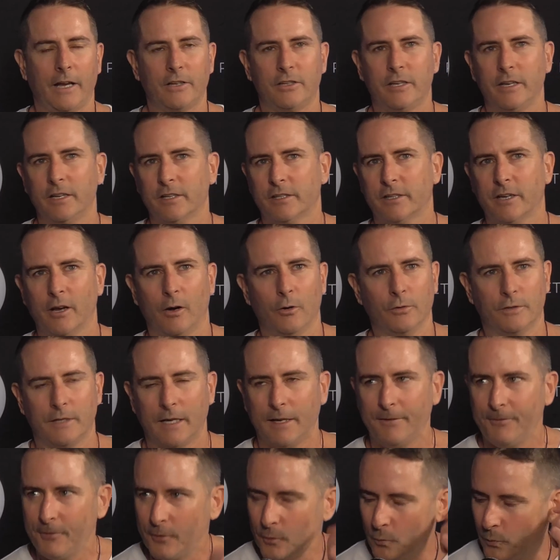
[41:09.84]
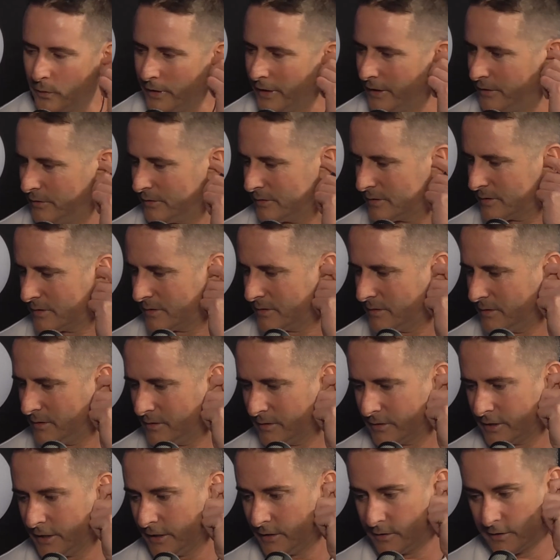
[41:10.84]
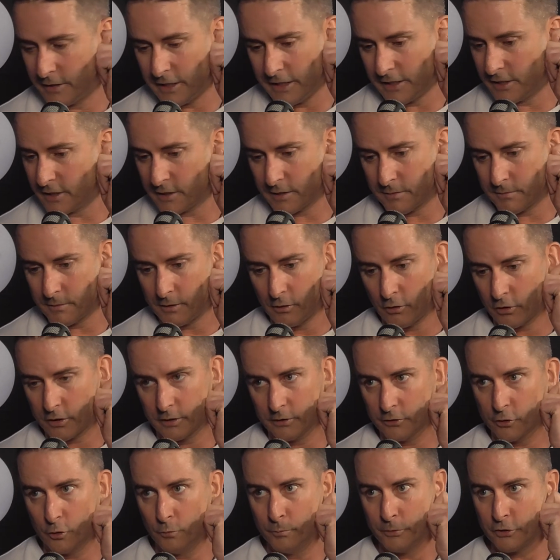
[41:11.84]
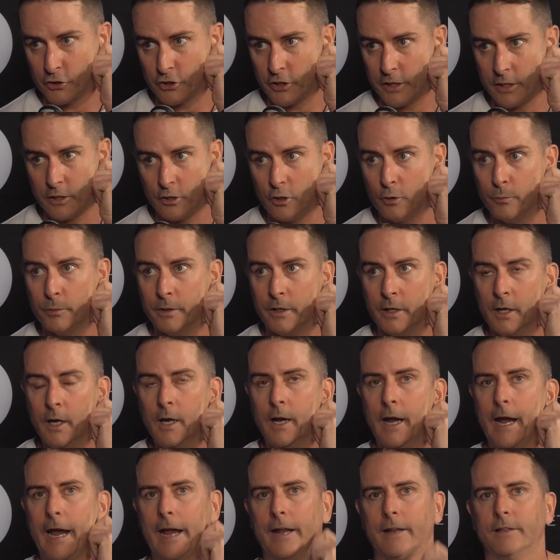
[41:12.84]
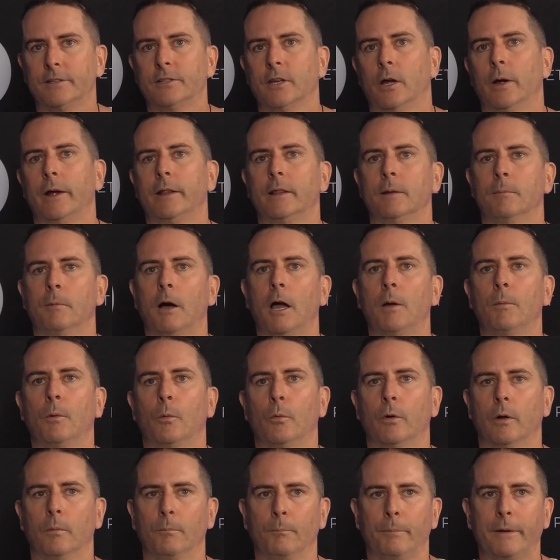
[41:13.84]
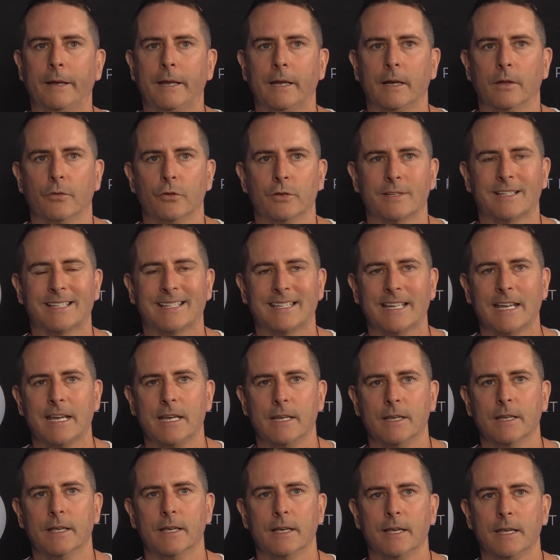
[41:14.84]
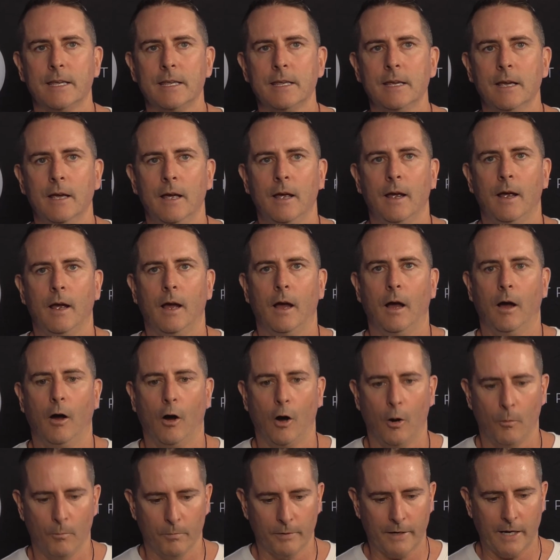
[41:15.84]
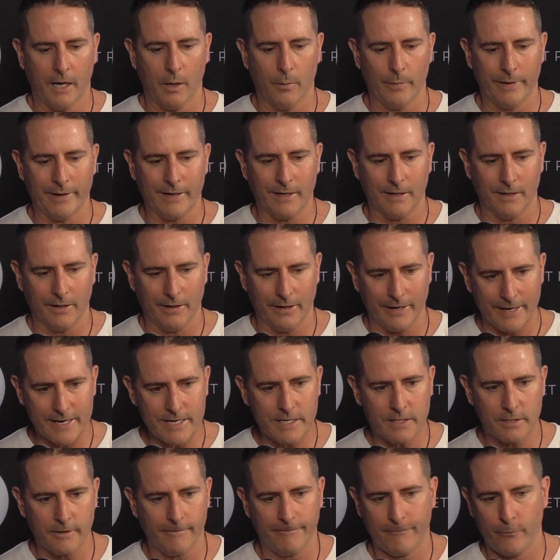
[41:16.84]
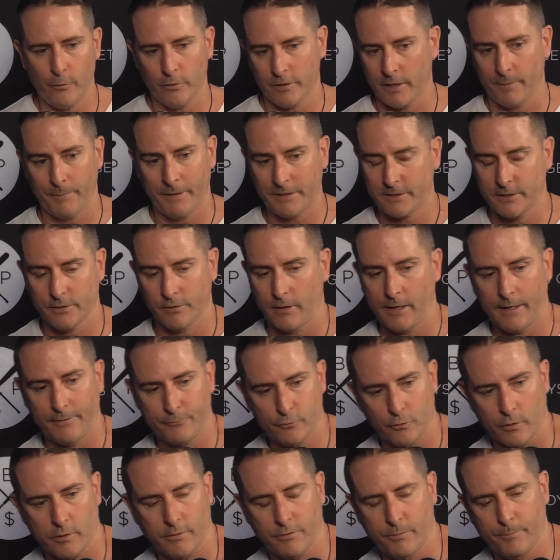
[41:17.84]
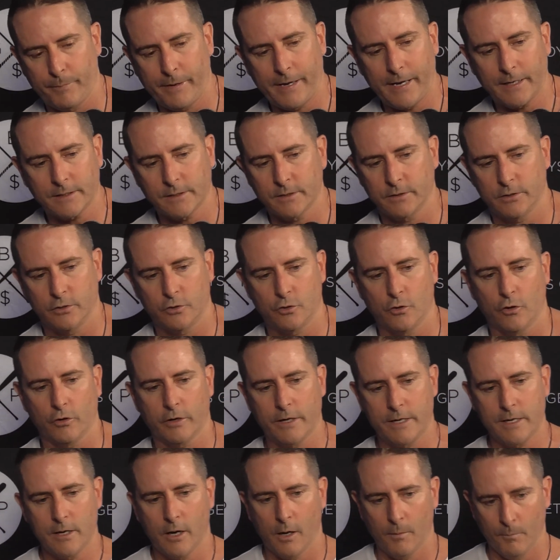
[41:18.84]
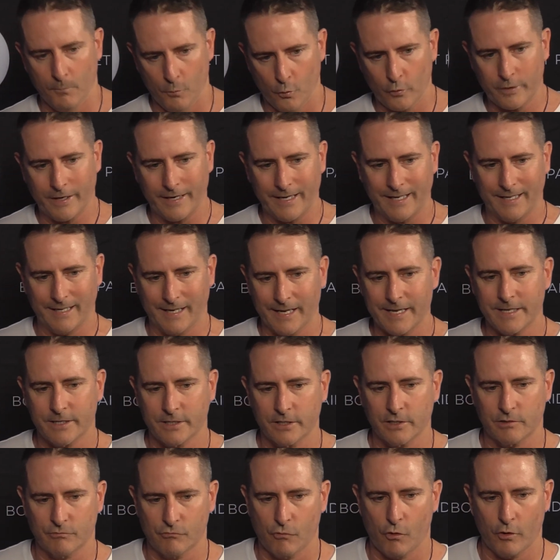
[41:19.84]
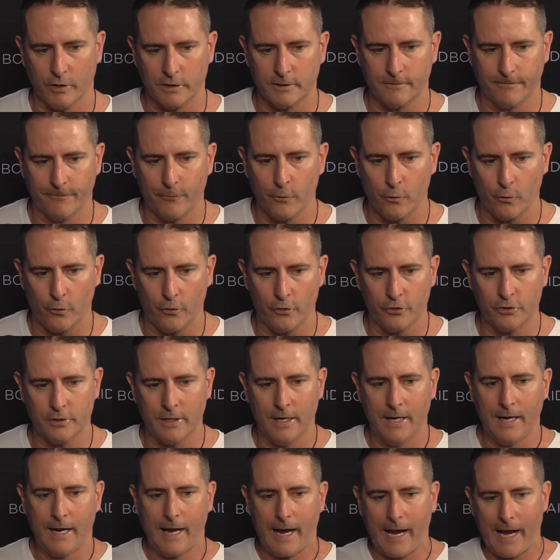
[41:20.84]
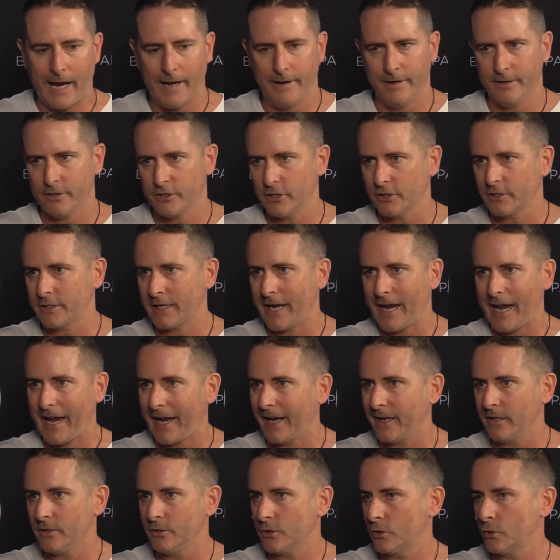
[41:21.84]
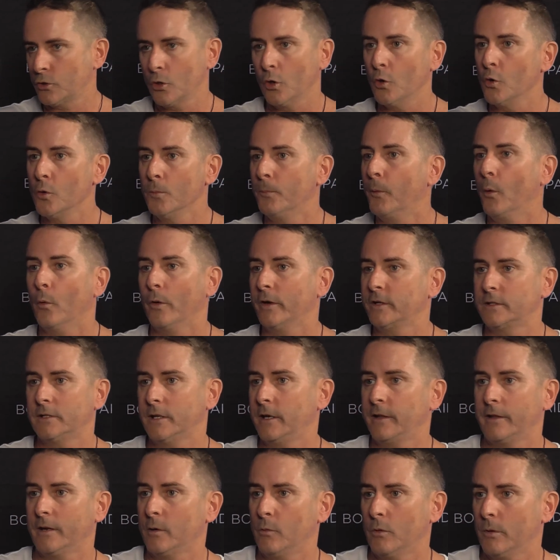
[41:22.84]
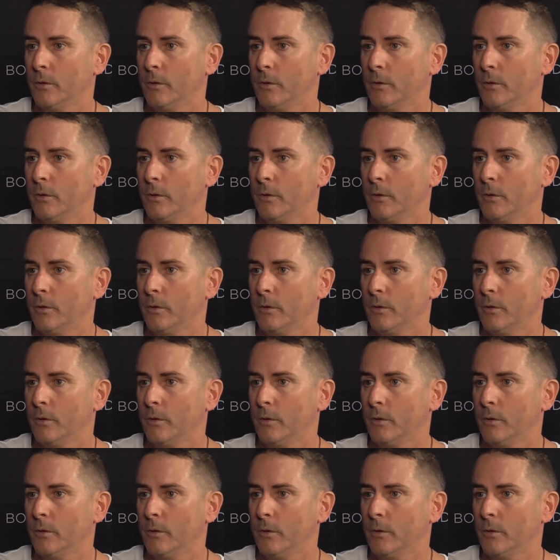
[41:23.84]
she just goes everywhere and she's just like a little machine human. And so at the moment when I'm betting in the CD, I'm going Lisa first. As much as I love Jonathan Parks as a jockey, I'm looking at Lisa's rides first, and it just adds 2 points to anything like